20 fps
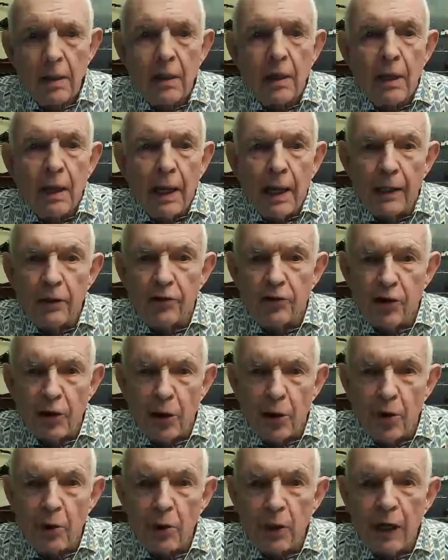And so
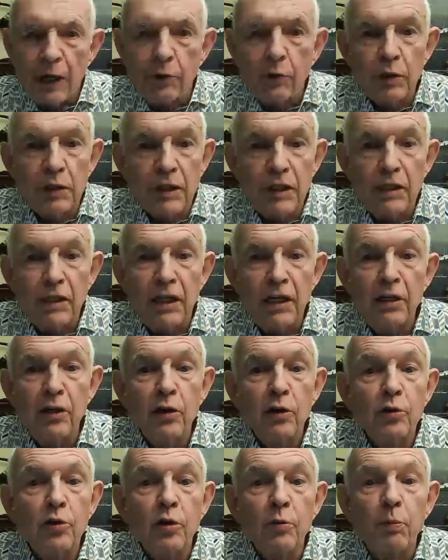I will continue
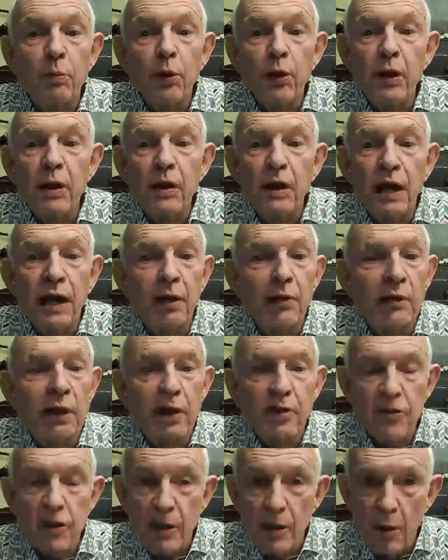to put it down as
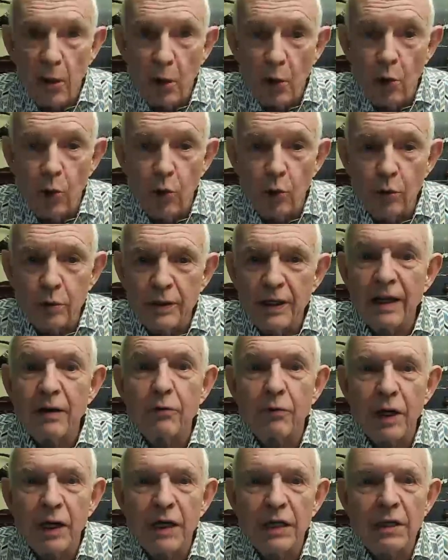they hold and
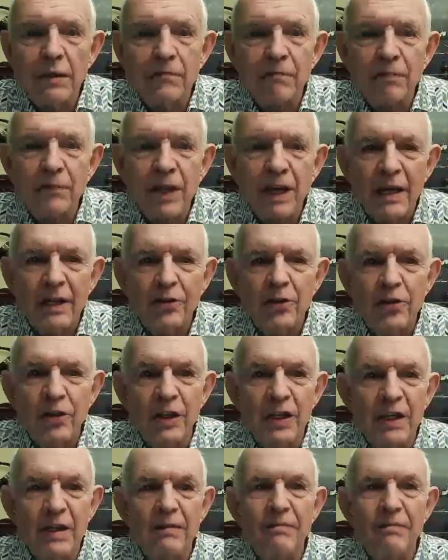wait and see.